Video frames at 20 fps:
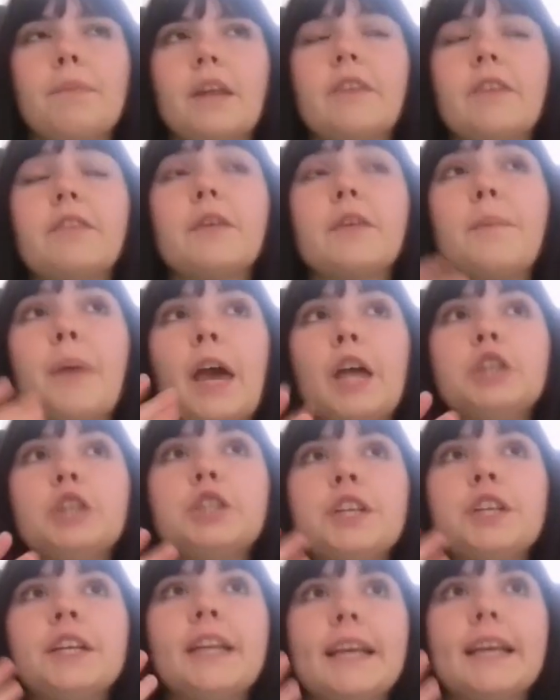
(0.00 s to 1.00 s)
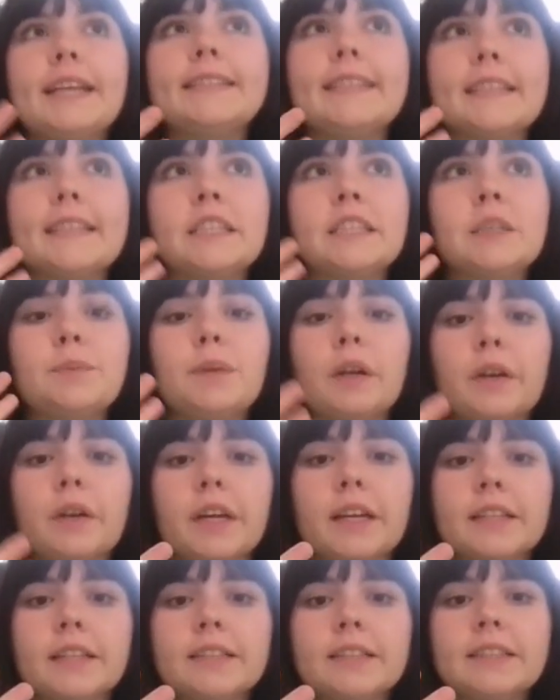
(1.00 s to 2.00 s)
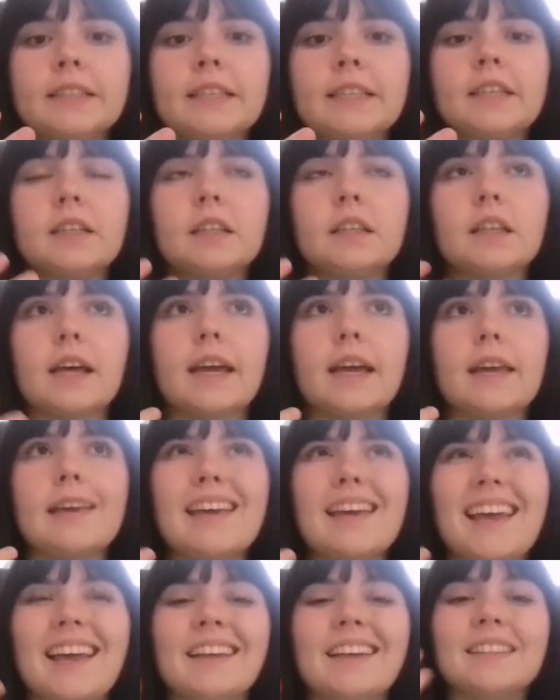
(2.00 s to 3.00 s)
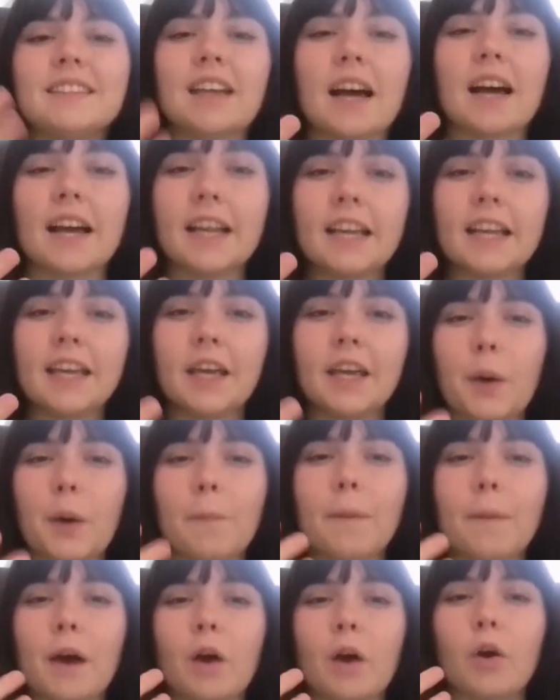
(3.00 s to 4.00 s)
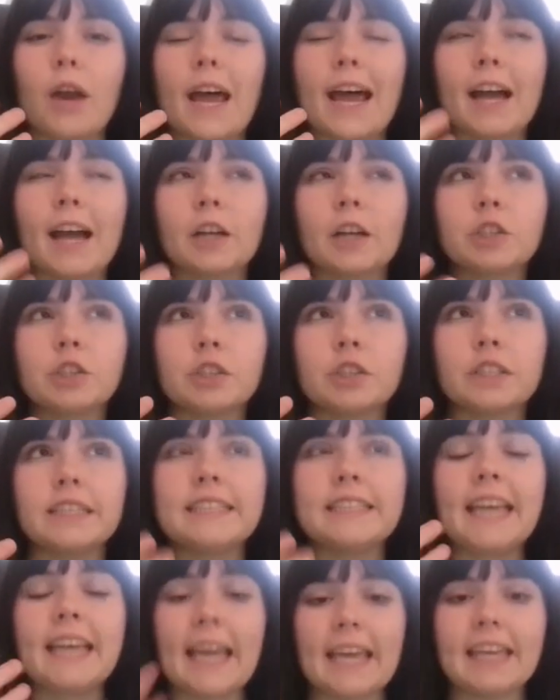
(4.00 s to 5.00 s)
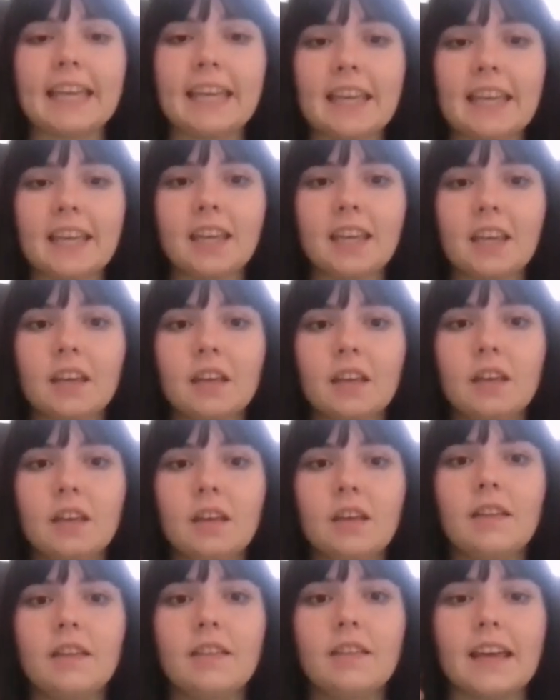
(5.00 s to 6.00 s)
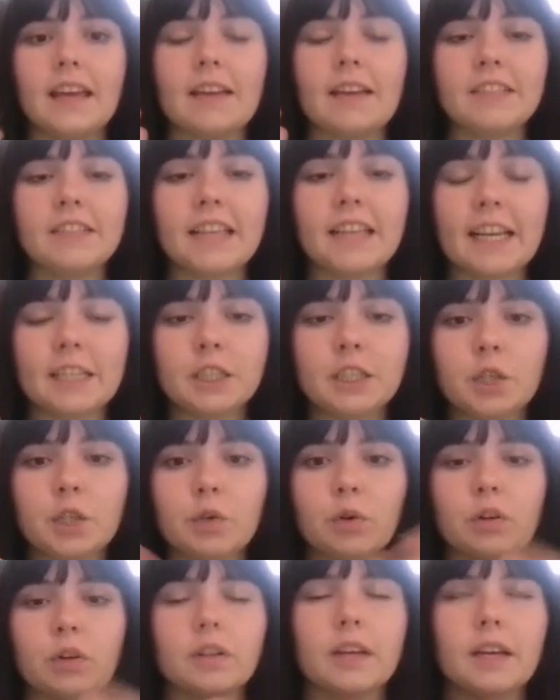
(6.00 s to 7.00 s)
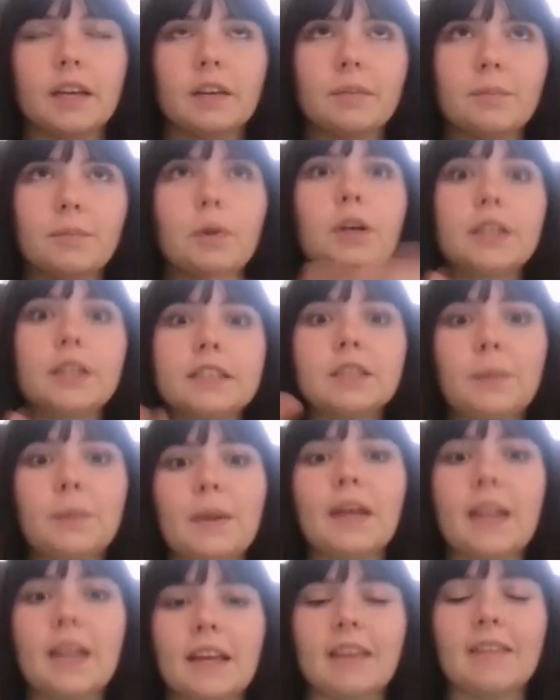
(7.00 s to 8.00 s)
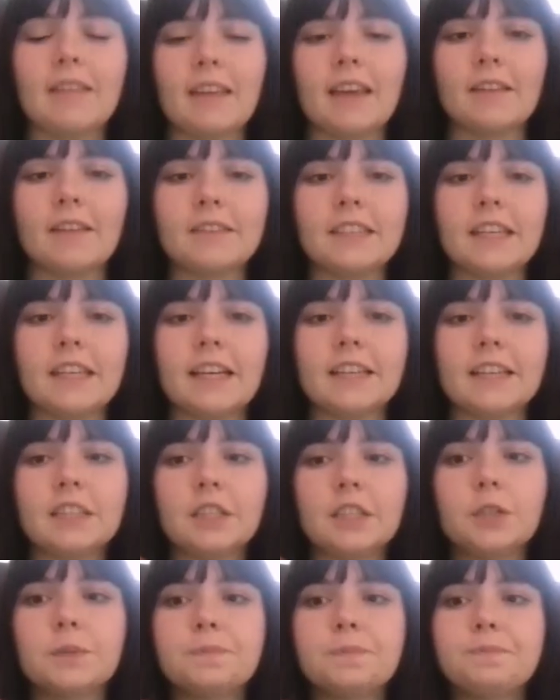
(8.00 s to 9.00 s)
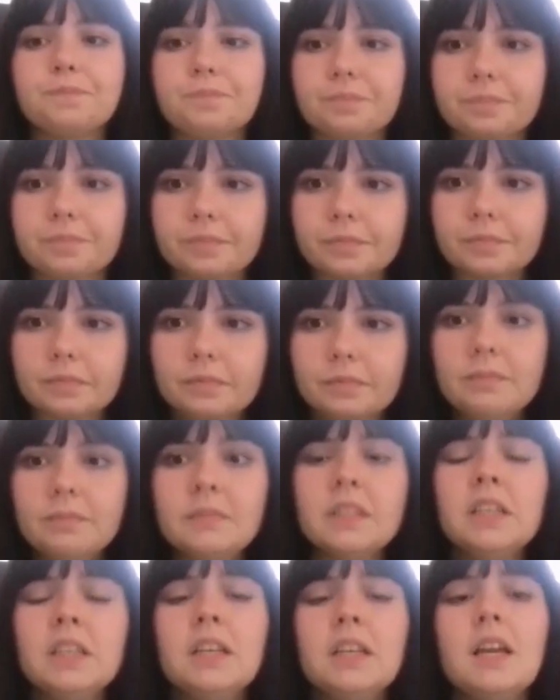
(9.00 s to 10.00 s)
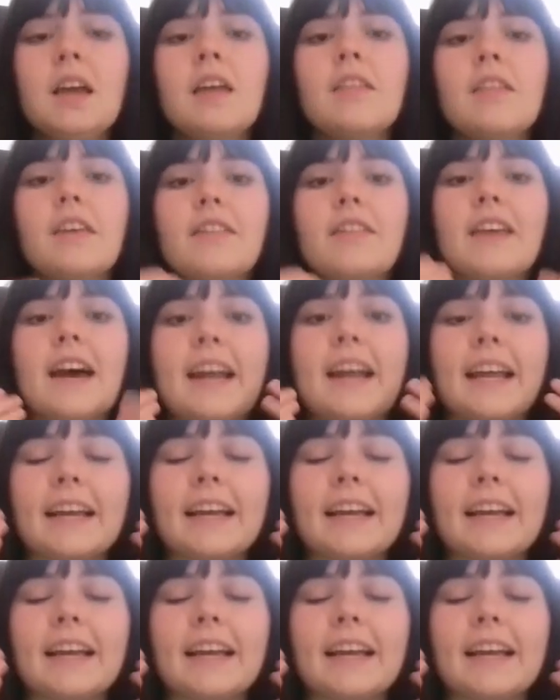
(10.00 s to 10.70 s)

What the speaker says: if the patient is experiencing like anxiety about actually taking the FDA-2 or like participating in the FDA-2, then that